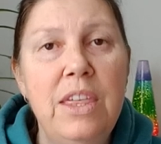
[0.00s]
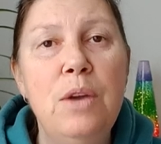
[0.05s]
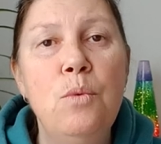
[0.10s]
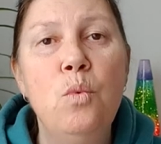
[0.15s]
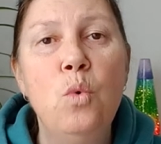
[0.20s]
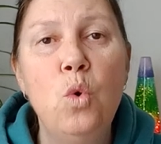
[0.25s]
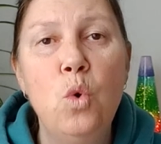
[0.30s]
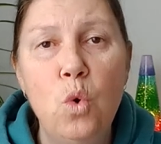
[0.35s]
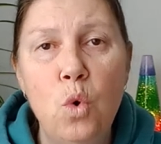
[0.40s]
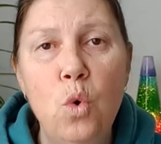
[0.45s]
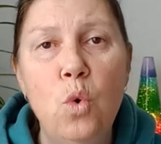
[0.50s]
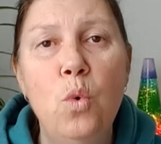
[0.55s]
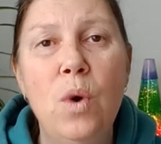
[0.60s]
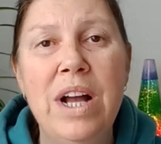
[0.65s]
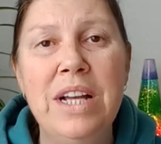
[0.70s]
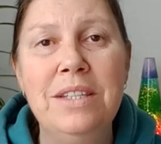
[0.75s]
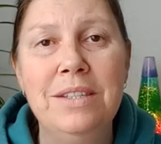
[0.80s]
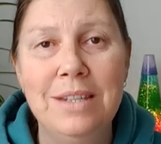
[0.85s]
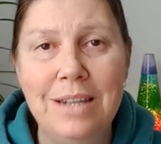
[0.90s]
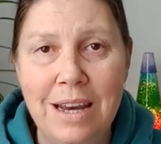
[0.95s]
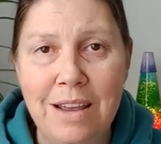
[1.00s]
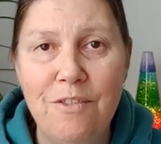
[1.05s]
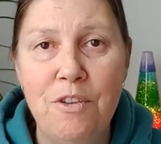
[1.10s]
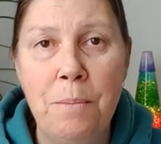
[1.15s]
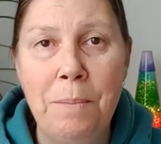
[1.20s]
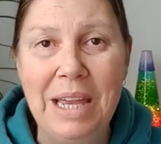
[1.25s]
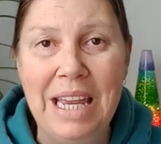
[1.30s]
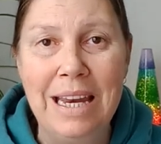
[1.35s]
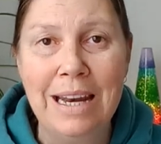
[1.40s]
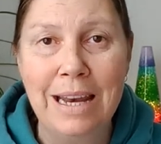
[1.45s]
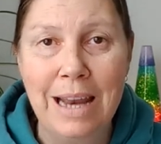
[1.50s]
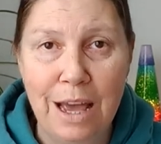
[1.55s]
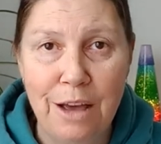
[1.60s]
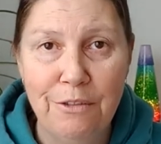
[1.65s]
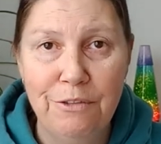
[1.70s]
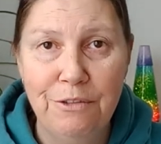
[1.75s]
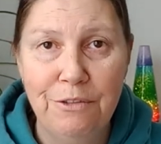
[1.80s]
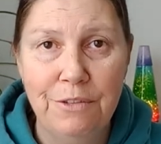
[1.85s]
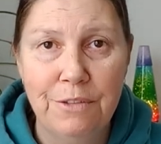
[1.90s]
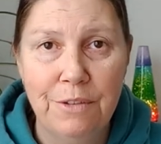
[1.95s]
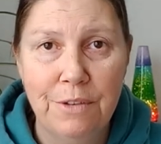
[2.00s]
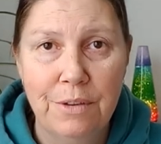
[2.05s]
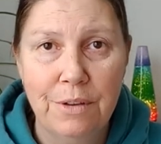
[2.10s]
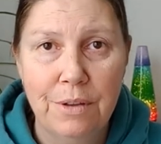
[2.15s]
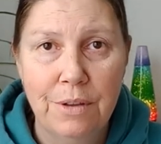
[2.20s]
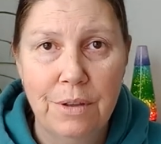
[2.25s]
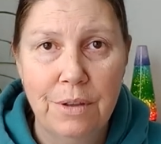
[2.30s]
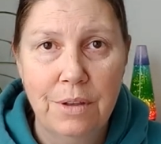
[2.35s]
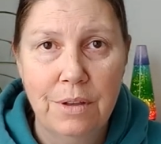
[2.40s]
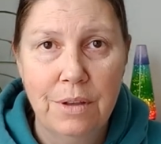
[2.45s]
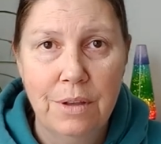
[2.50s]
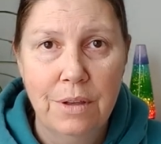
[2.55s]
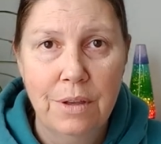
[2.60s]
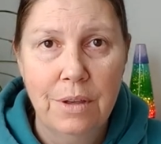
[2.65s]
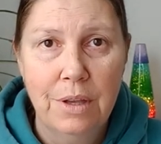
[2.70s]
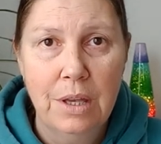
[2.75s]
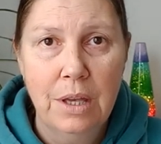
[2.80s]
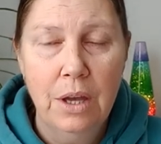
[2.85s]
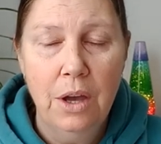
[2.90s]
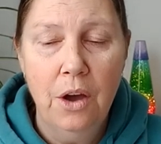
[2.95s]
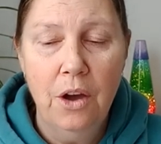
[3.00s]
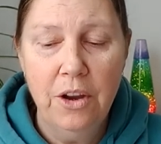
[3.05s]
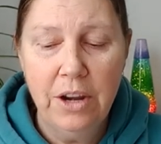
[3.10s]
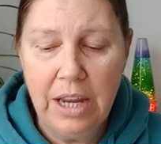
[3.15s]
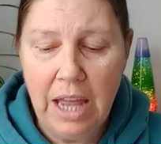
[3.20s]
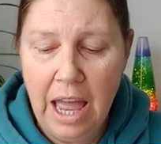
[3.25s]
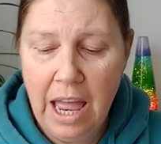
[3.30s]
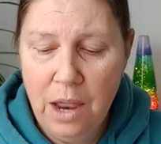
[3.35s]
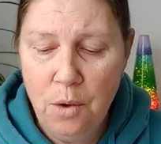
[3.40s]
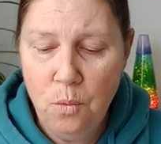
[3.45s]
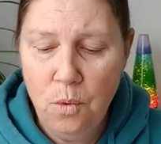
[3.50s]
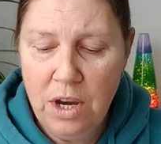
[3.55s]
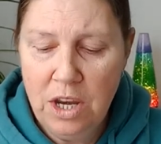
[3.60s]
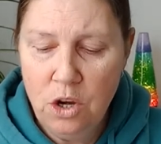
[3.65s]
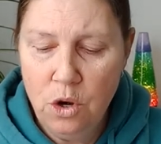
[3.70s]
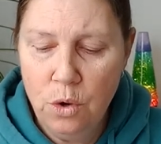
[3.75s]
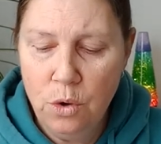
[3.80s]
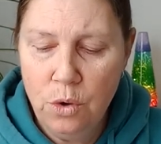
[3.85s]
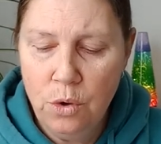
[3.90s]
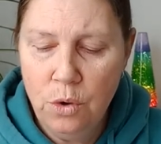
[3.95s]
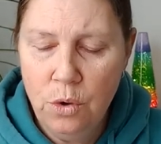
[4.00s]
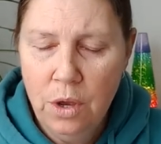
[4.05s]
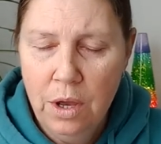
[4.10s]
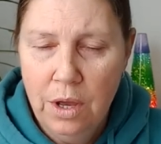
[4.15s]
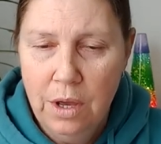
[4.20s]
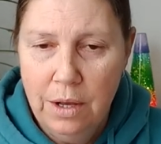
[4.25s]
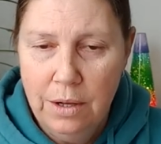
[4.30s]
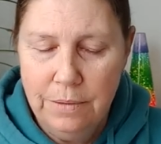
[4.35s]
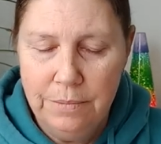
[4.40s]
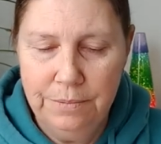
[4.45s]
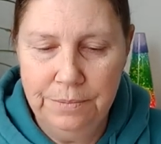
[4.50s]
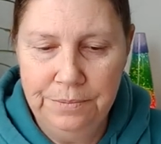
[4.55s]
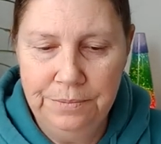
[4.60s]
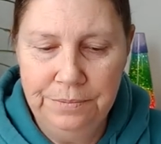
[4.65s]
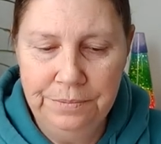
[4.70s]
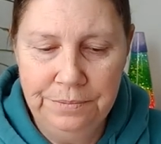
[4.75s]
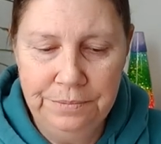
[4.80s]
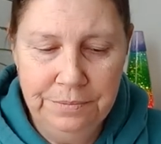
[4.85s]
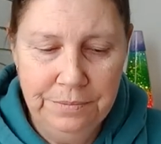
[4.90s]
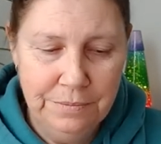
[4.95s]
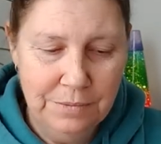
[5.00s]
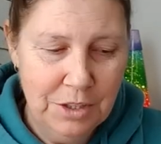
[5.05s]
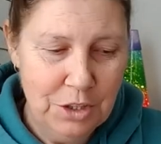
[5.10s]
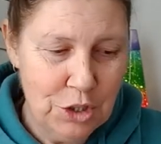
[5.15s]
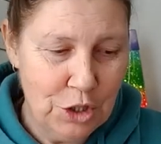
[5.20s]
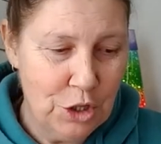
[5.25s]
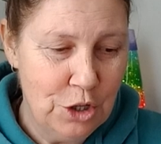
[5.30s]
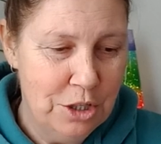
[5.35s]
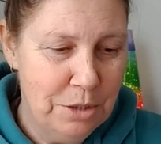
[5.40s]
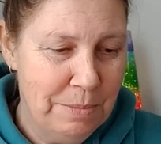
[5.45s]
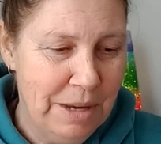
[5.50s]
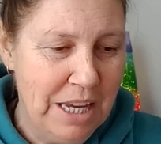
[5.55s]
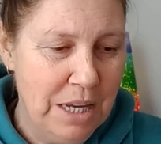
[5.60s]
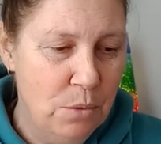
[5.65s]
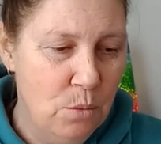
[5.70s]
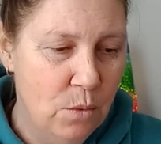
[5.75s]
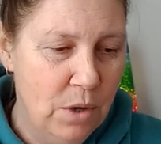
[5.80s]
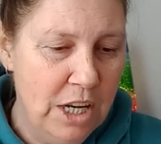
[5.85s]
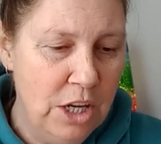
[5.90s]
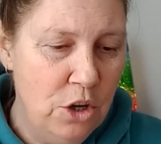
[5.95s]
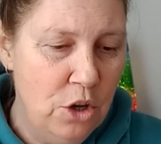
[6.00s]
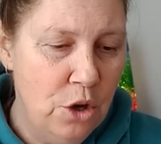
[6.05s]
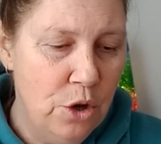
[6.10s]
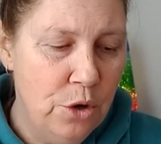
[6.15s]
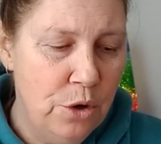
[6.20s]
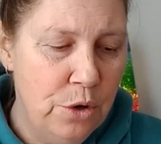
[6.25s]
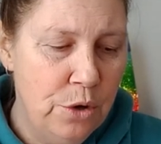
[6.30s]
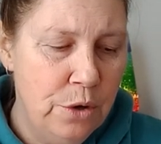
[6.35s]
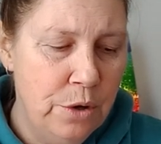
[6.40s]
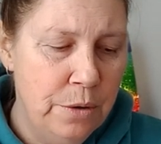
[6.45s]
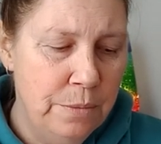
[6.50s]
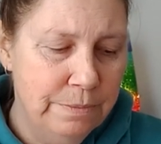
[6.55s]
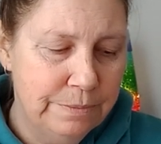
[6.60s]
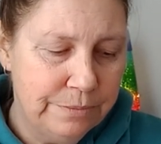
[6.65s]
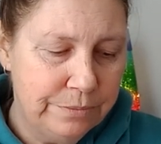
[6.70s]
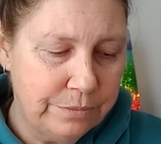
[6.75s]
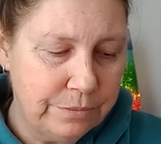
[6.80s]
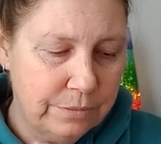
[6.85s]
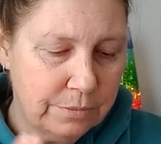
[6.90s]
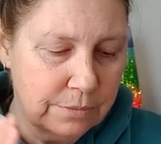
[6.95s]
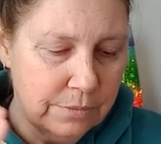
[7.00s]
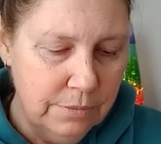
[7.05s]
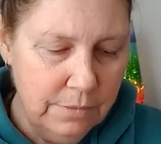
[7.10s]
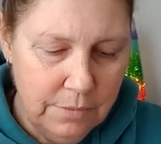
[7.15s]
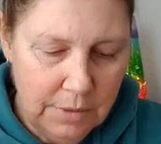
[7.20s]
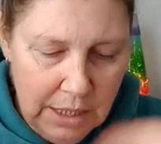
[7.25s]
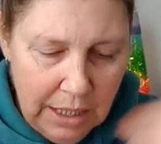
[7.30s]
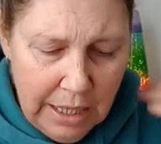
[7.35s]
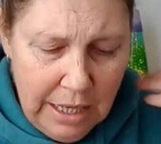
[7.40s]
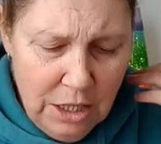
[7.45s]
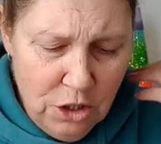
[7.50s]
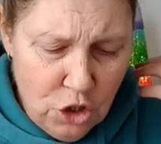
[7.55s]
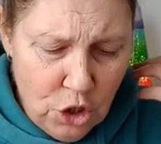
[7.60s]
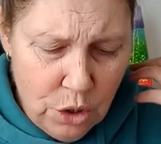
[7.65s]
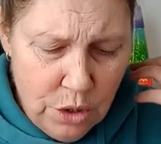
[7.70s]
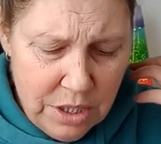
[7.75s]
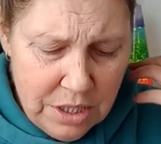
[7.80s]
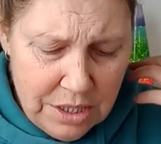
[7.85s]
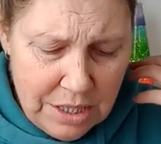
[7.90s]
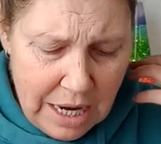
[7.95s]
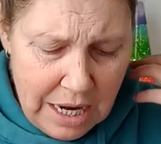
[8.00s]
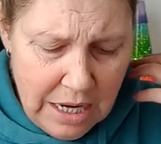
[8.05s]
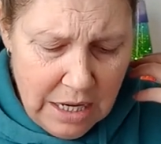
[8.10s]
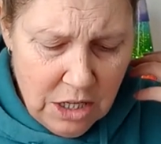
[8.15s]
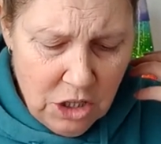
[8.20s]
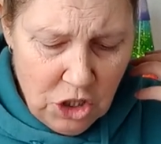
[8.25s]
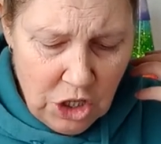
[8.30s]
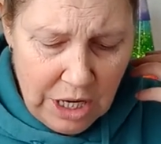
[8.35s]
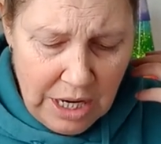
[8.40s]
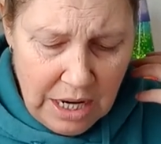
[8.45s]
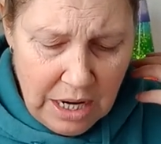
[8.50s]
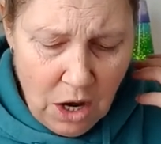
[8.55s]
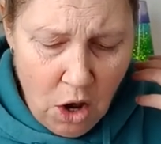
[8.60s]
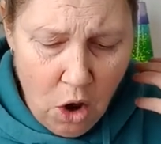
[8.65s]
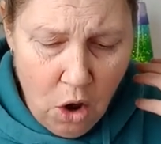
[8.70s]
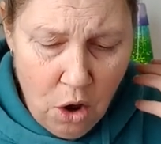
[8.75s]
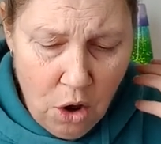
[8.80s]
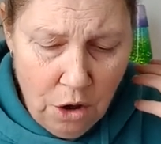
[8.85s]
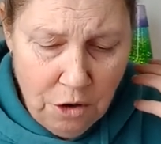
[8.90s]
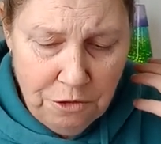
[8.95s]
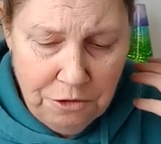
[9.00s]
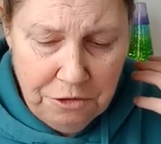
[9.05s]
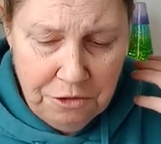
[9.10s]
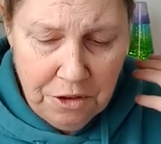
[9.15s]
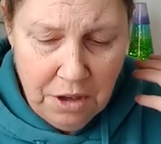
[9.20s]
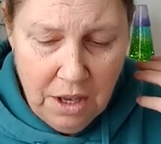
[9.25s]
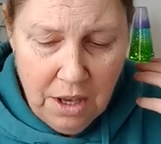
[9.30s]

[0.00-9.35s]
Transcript: there will always never be enough. Okay, when you, excuse me, when you get to this energy of,